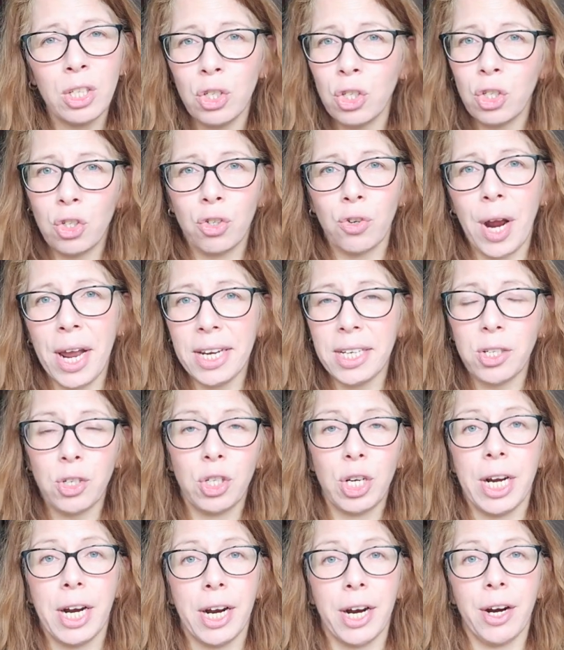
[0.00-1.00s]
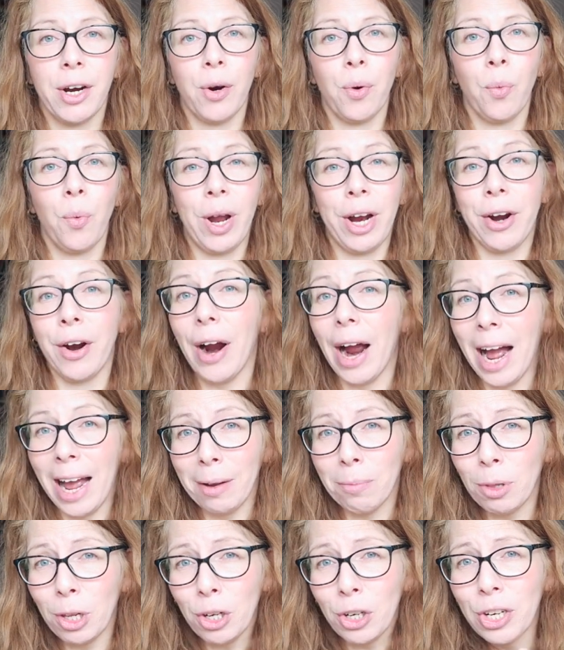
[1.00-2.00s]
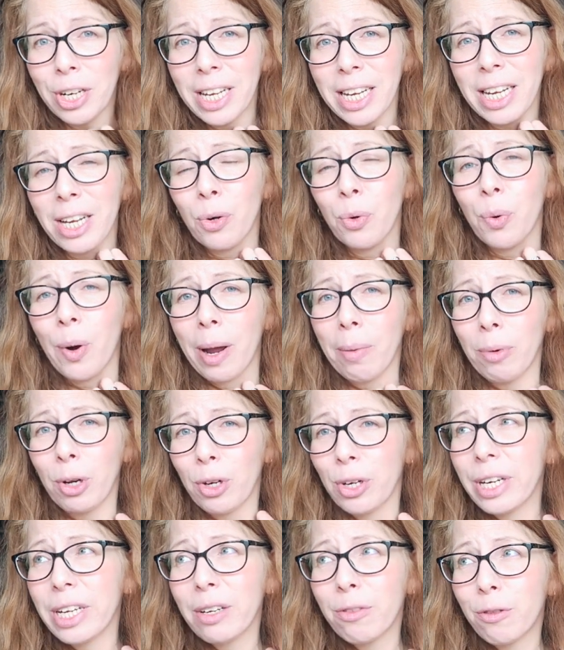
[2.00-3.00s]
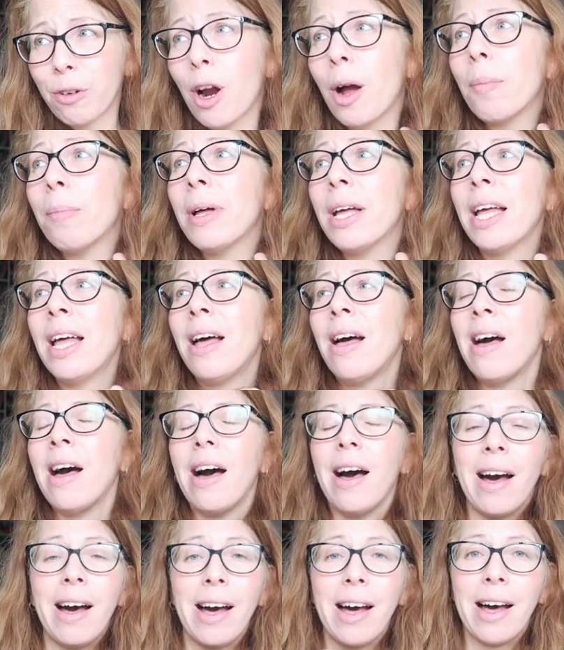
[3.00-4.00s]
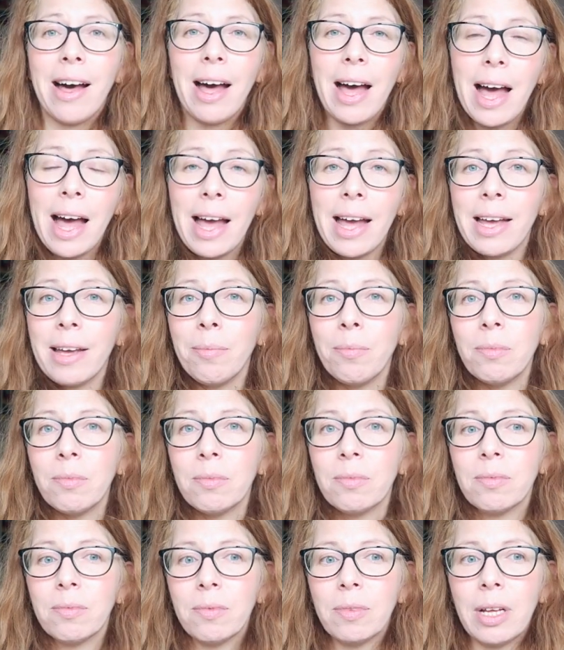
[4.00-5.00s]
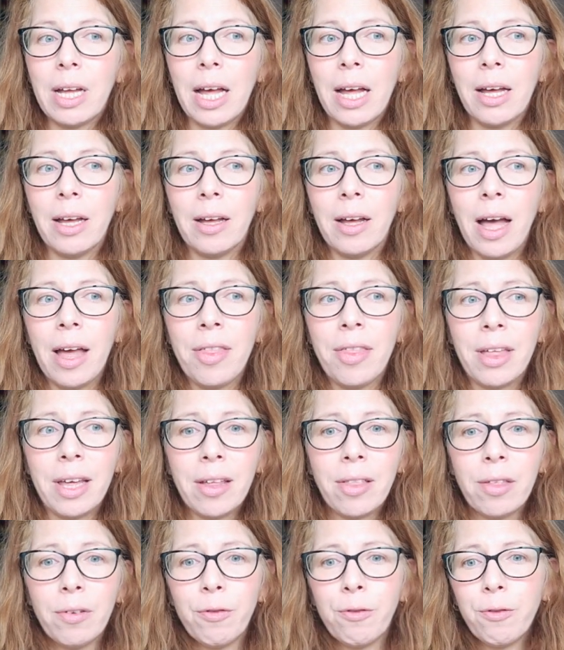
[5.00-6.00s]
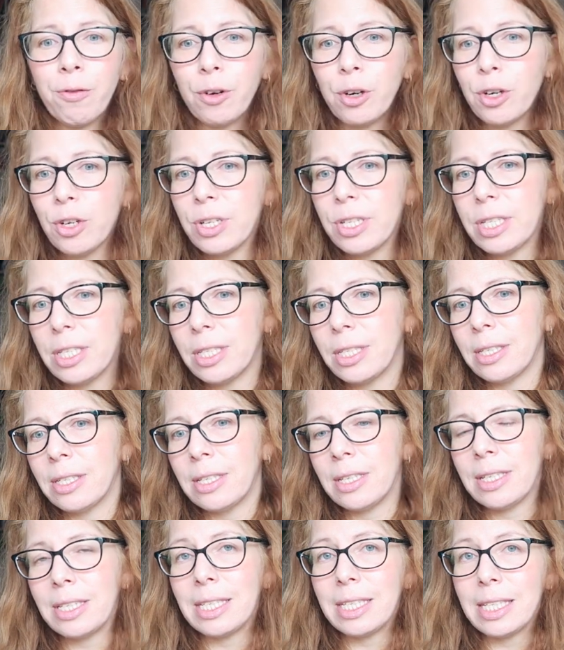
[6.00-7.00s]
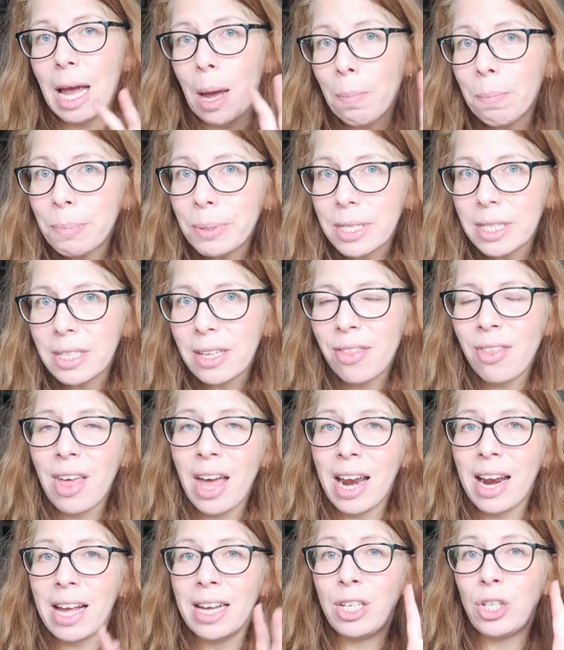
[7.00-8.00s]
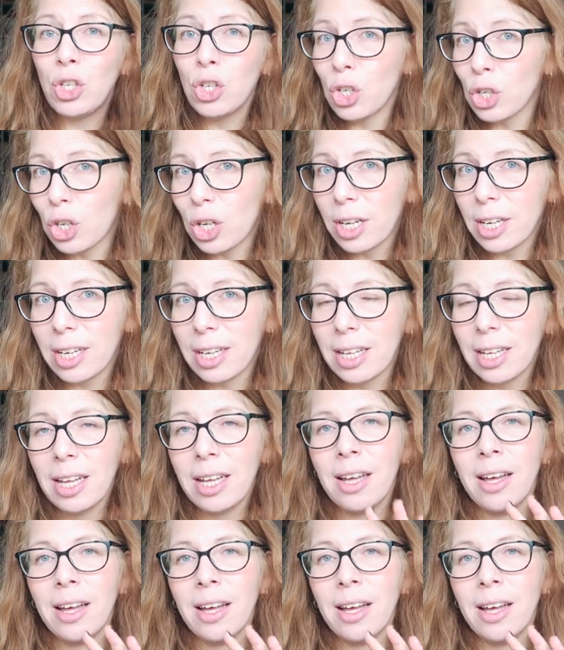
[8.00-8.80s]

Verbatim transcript: just trying to share where I'm learning, who I'm learning from. Uh, I'm, I think the first steps that I took